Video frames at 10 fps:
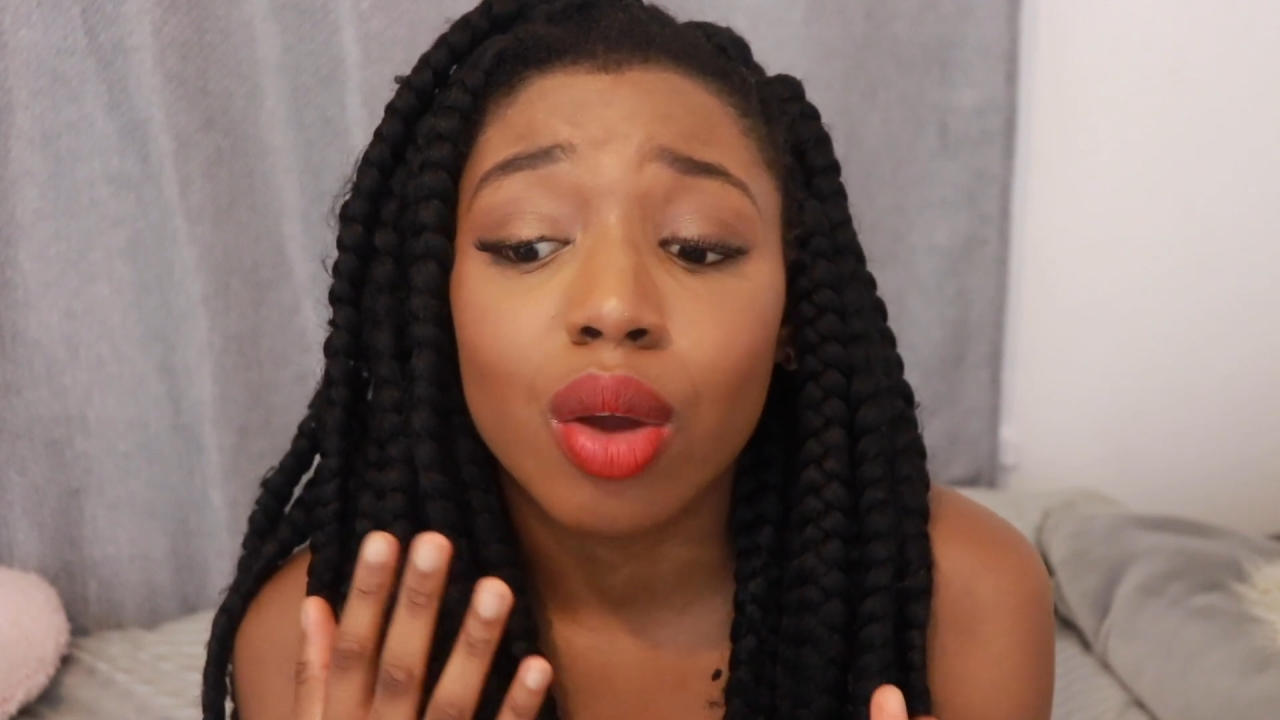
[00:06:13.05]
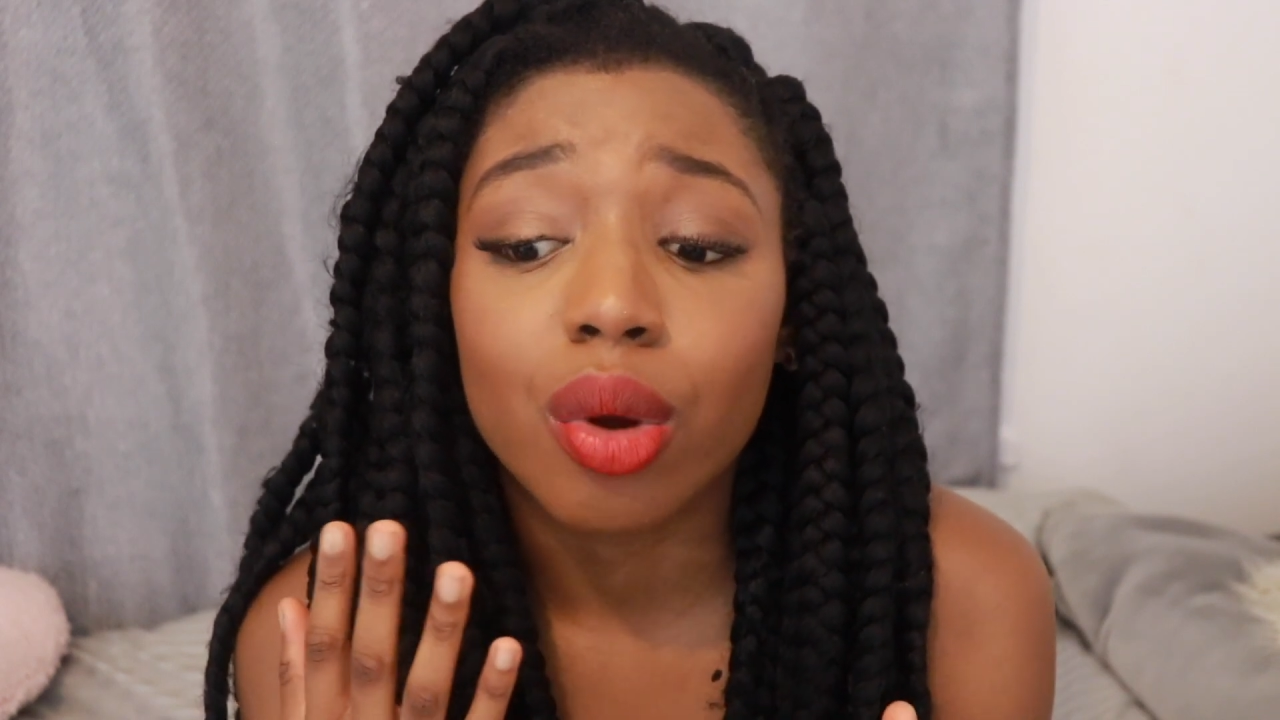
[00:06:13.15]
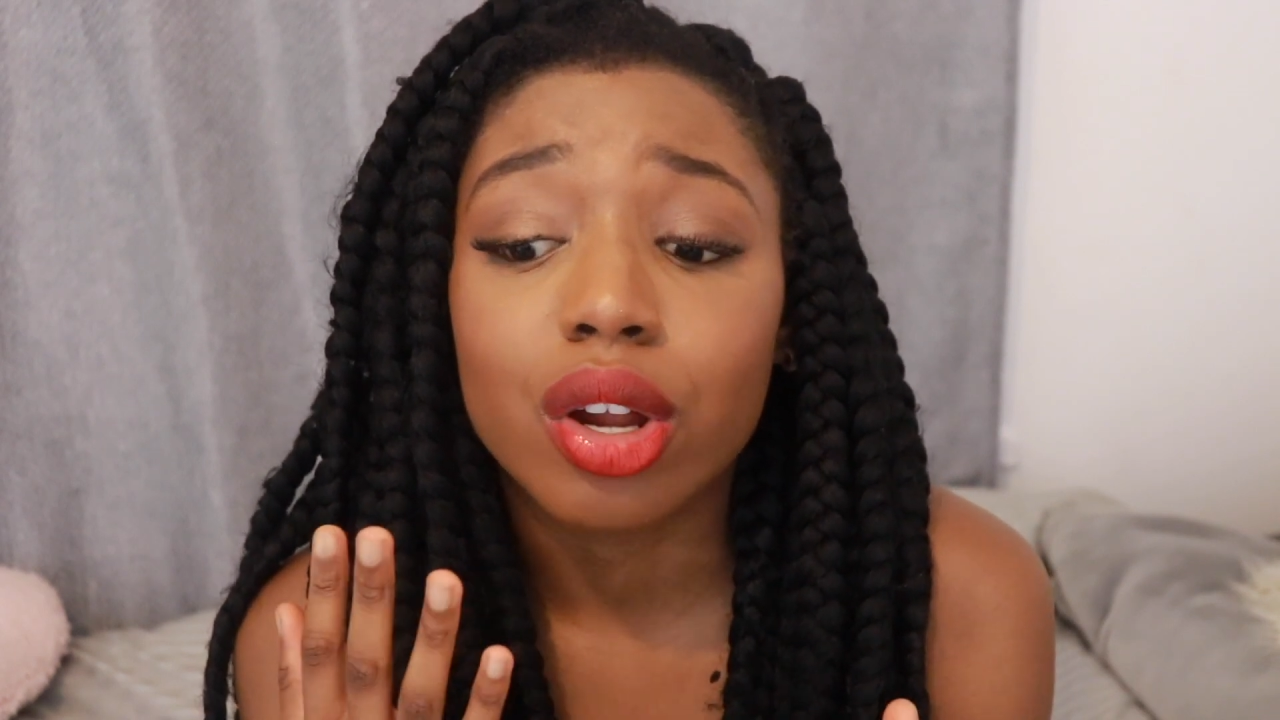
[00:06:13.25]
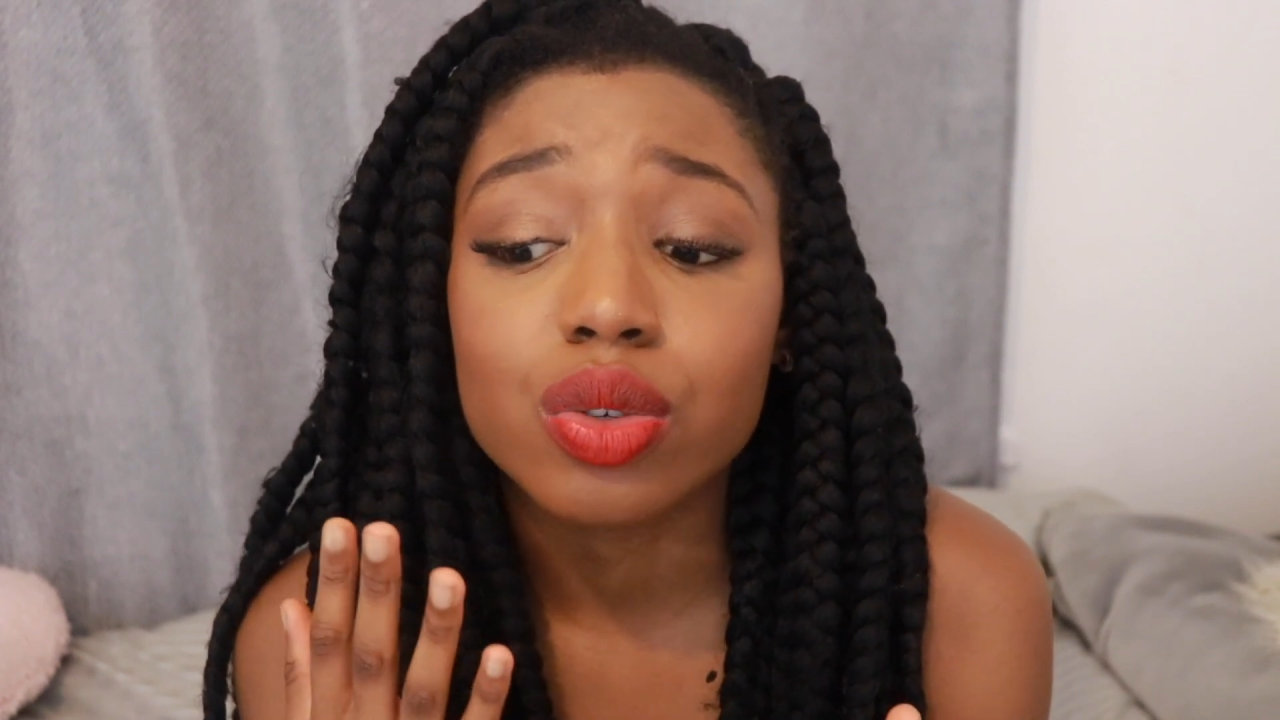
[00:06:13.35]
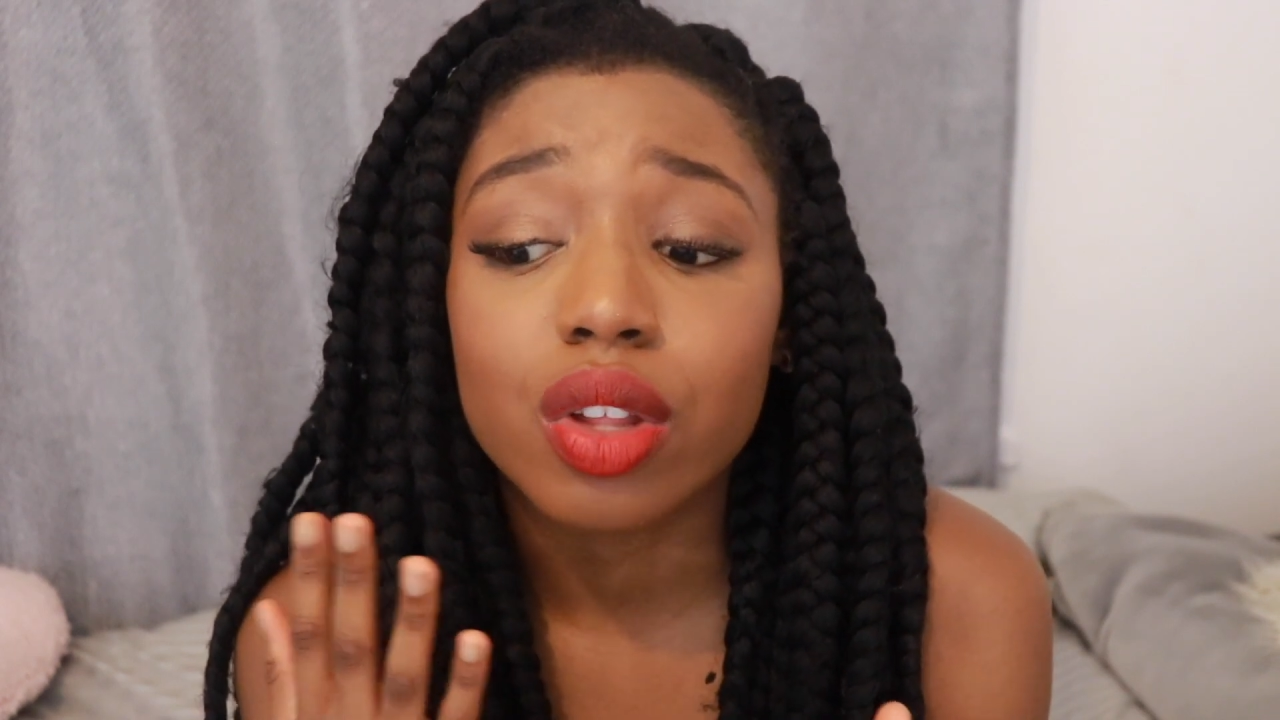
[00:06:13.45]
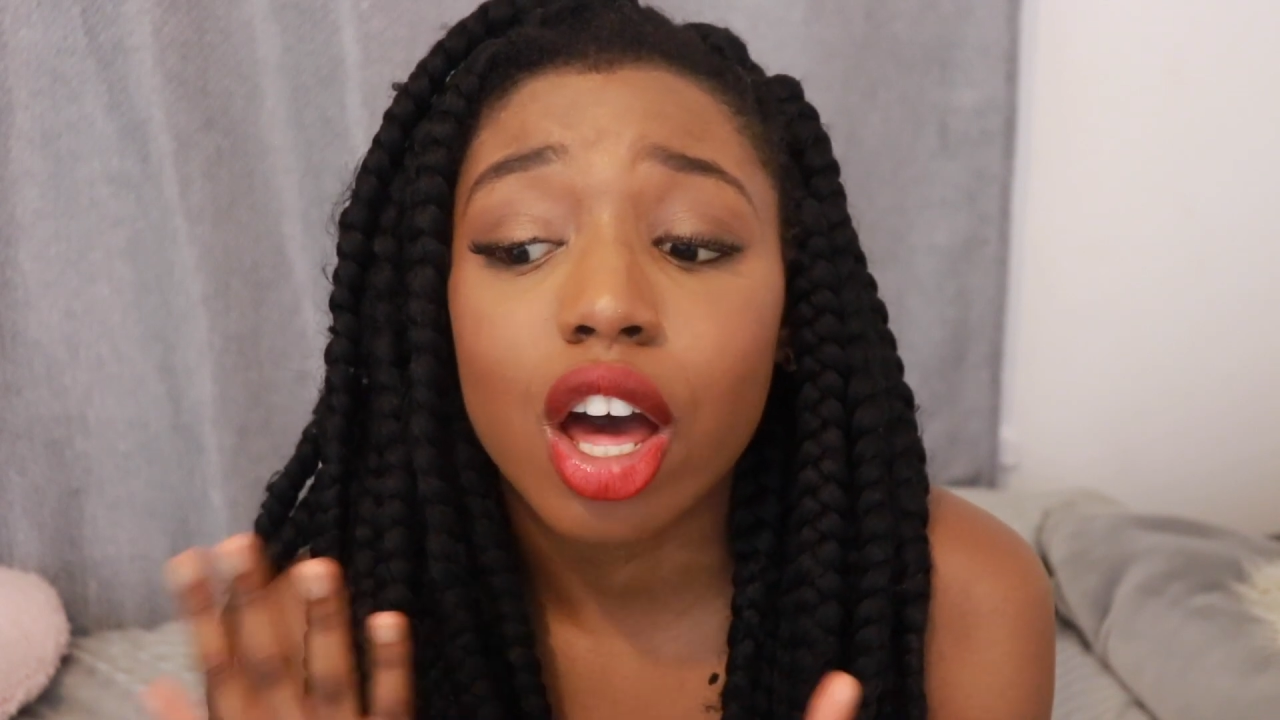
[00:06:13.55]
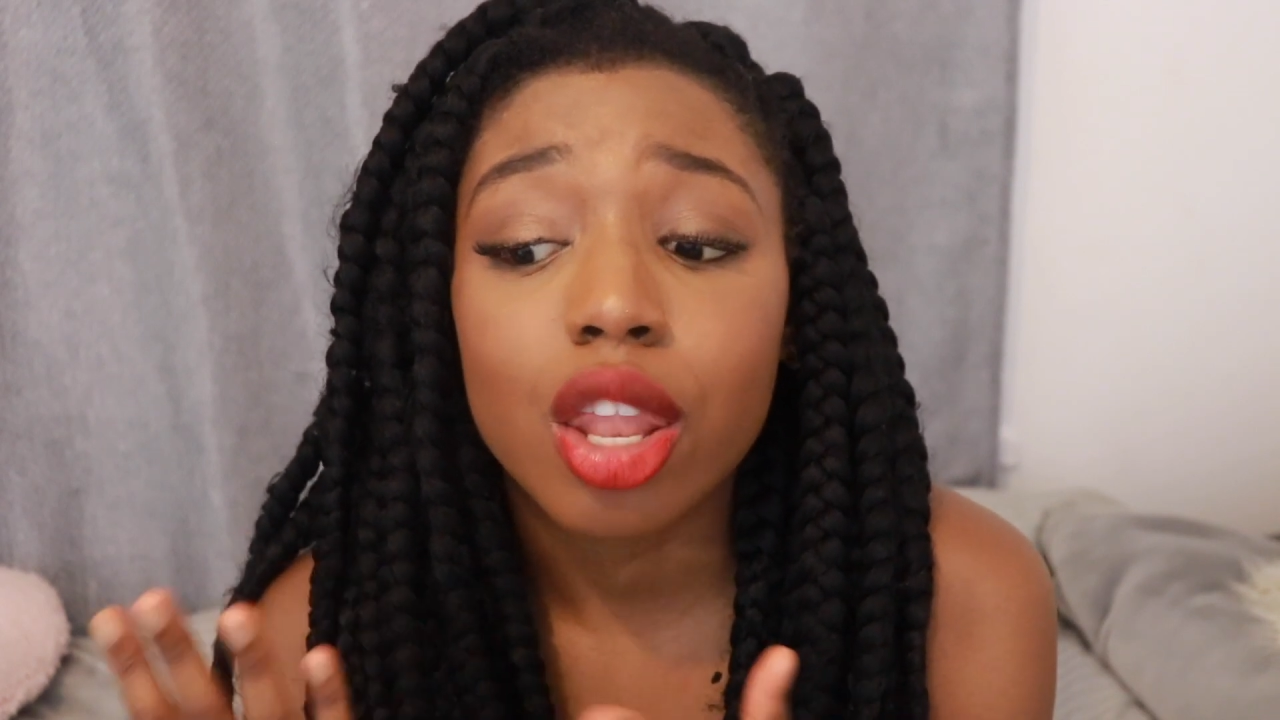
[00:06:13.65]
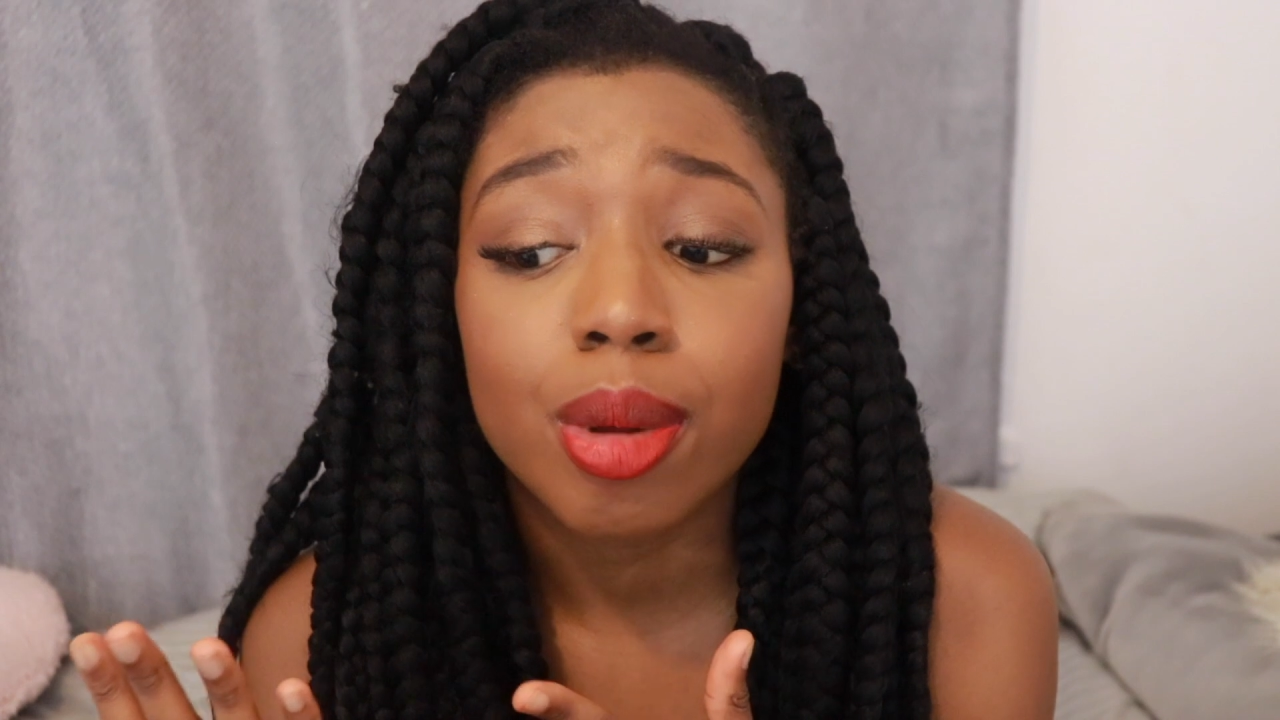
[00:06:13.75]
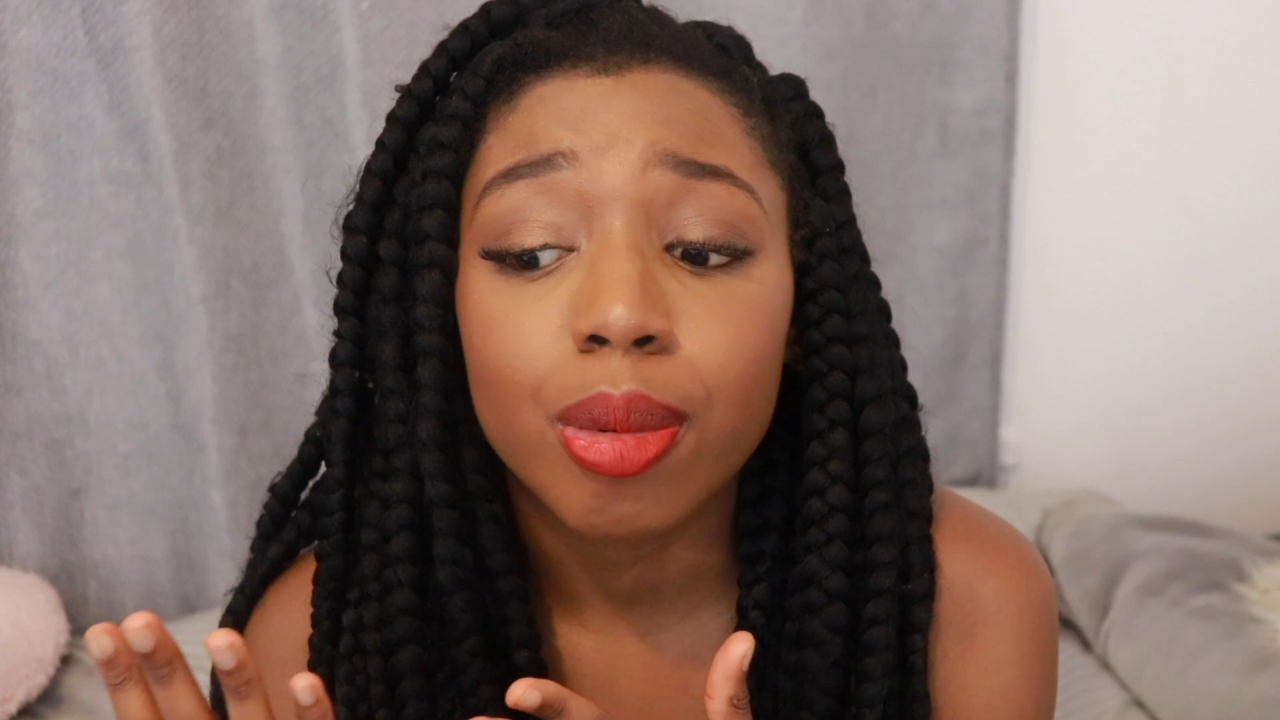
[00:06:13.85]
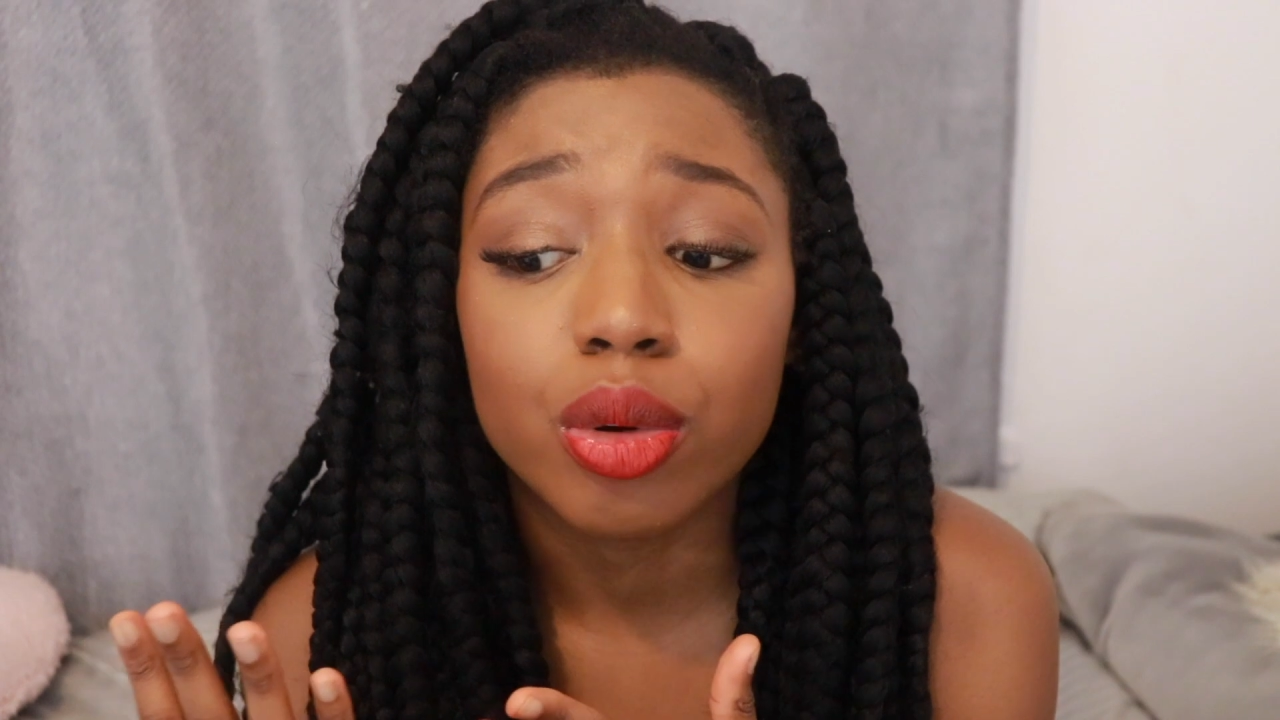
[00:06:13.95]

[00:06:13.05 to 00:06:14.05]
Whereas with other people,